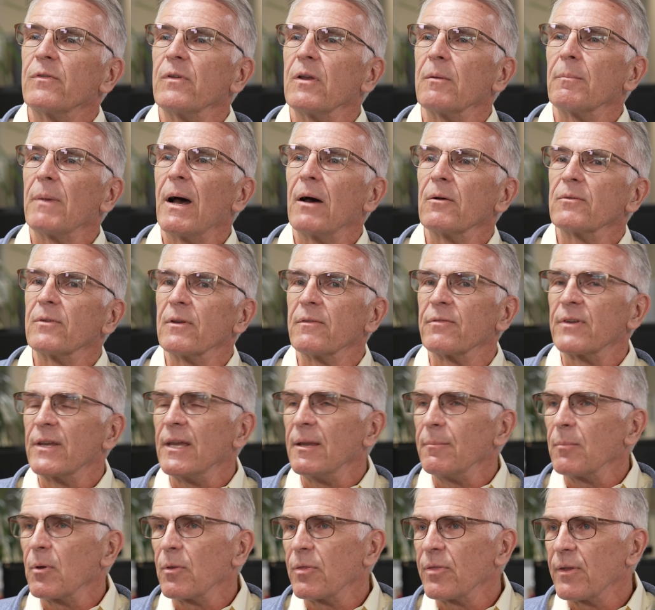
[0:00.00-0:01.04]
the amount of
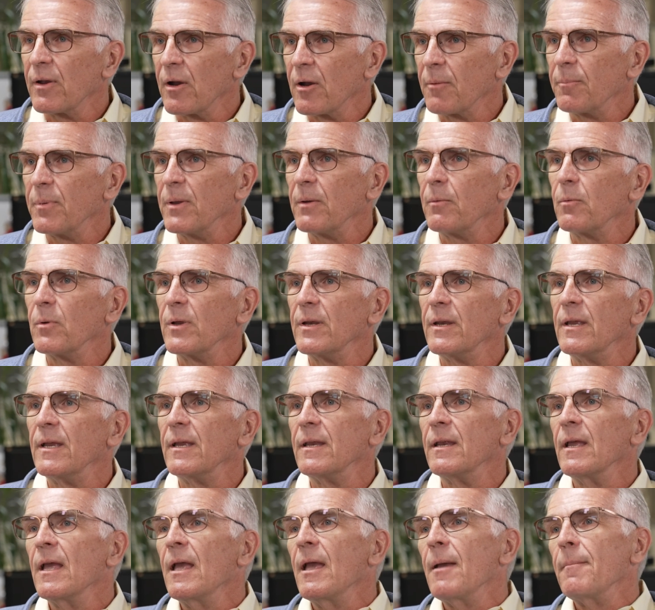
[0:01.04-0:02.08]
chemotherapy we
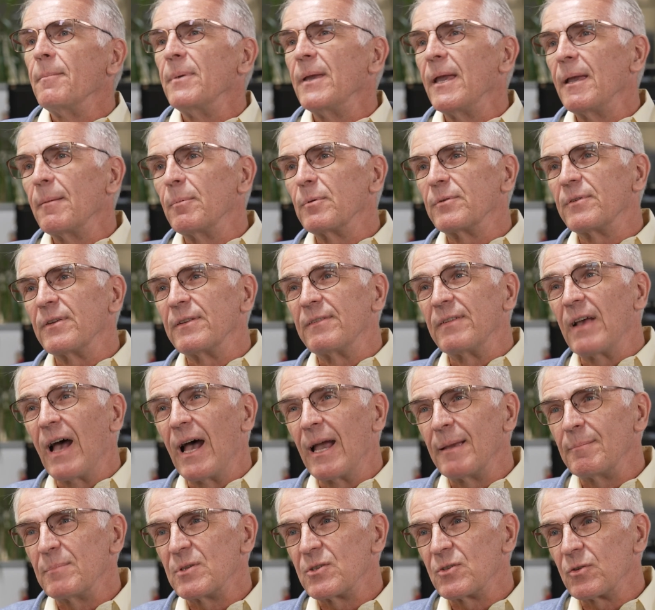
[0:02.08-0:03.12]
need, be able to
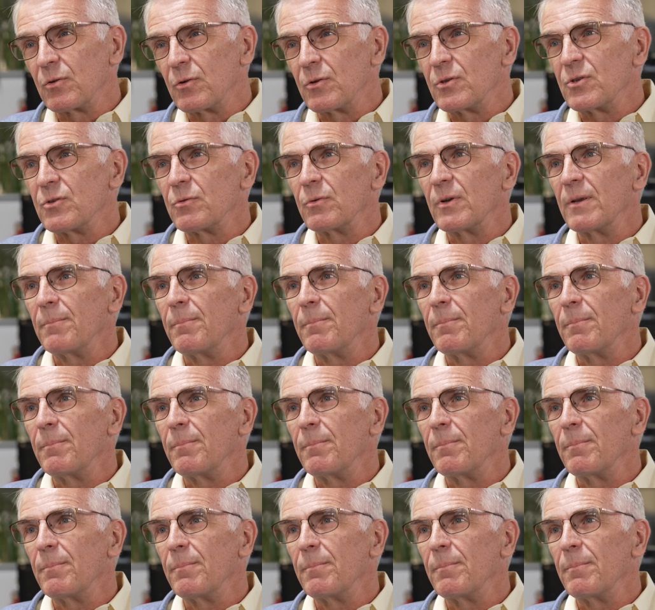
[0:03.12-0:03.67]
time surgery